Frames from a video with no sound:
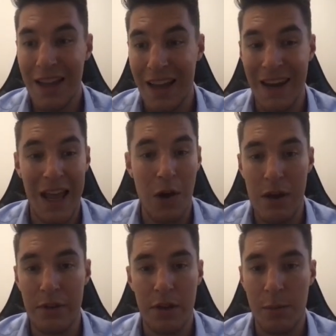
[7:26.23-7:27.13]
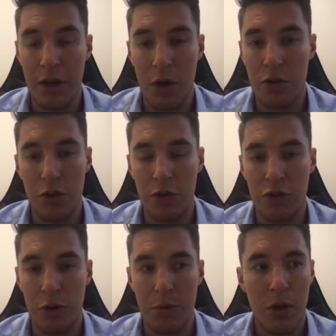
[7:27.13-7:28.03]
And now every time I go on
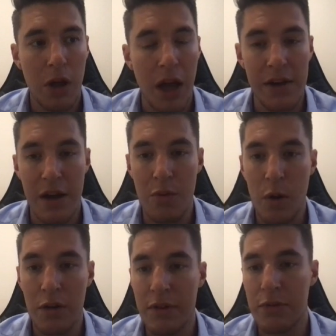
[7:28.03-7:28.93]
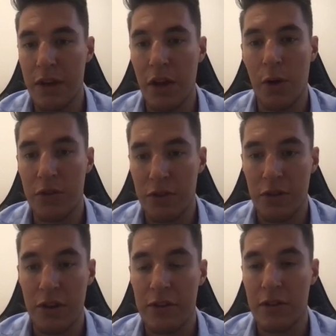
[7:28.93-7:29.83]
YouTube, another one of his videos is
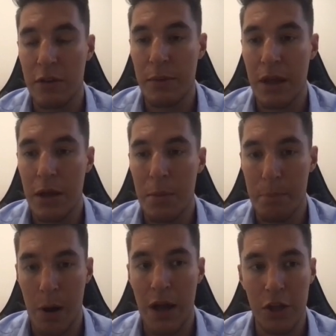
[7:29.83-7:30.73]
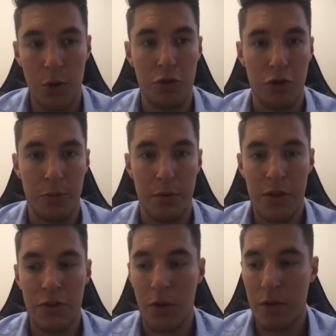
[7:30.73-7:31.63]
suggested to me by YouTube.
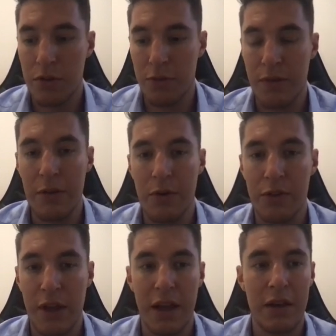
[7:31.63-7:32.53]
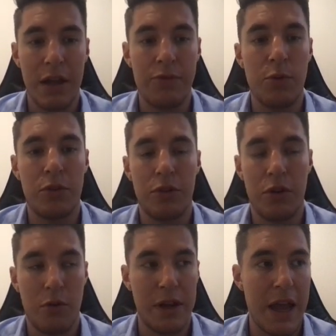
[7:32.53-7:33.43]
So just think for a second, if you were to
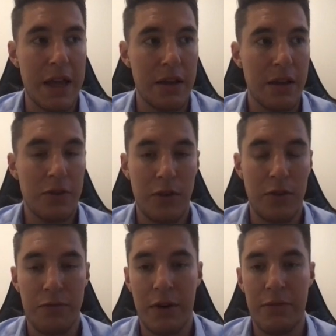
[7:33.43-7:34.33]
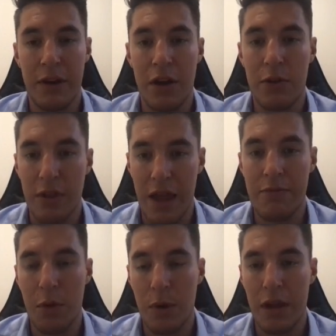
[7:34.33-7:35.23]
create 2 to 3 videos
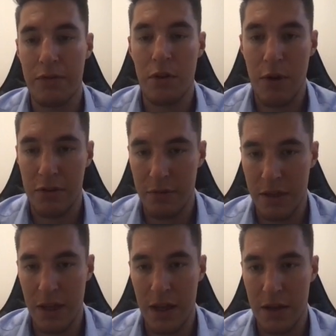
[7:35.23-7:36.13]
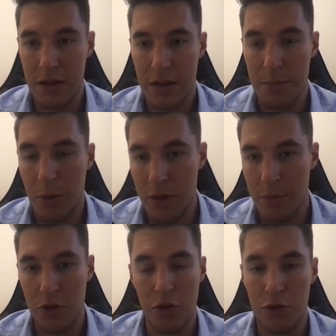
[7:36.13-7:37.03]
every week for the rest of the year and put them
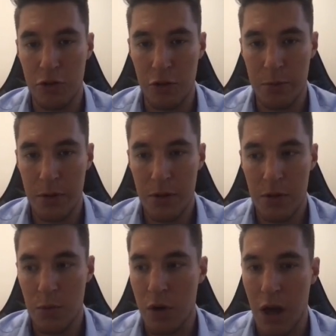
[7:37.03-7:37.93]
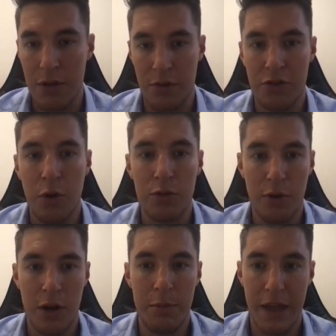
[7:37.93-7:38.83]
on YouTube, what kind of results you're
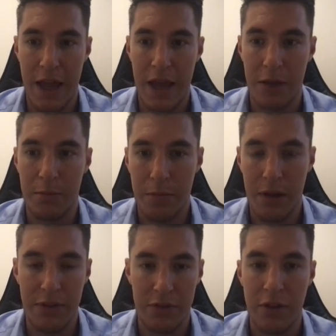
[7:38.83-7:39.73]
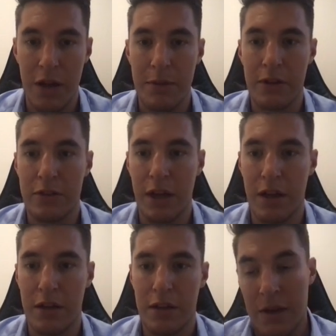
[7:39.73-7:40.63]
going to be getting by this time next
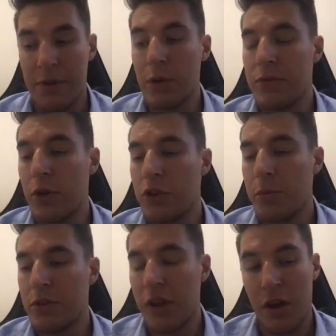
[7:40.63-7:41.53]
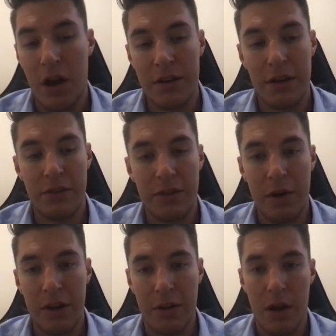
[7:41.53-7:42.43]
year. The thing with YouTube is that you can't
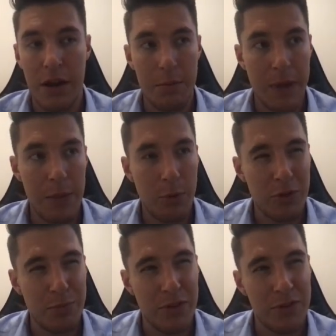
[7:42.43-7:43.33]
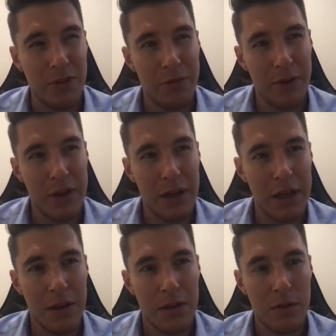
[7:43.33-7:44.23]
necessarily target people
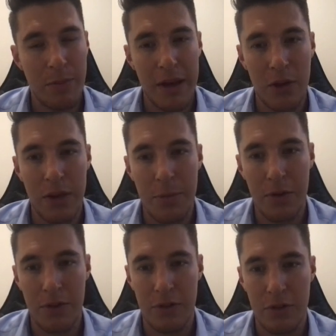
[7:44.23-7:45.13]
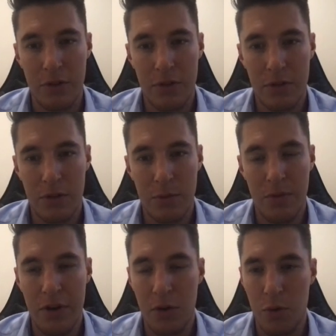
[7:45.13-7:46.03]
specifically depending on their position
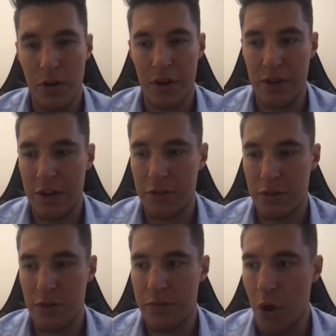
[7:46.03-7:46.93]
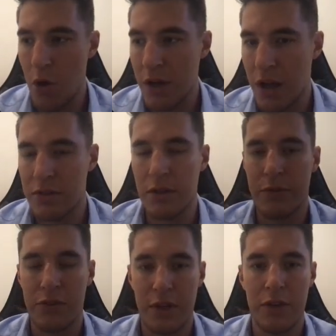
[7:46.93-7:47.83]
within an organization. So if you're only hunting for
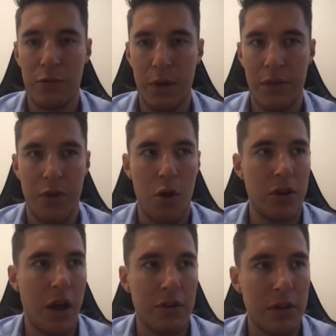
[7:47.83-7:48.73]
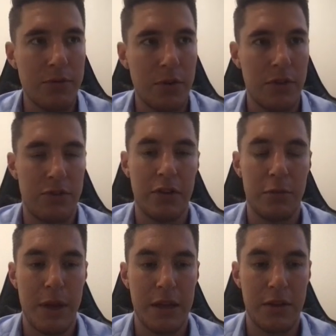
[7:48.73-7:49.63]
C-suite, if you're only hunting for decision
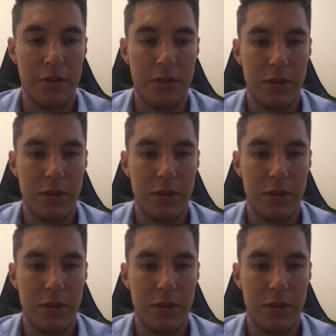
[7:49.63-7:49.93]
makers,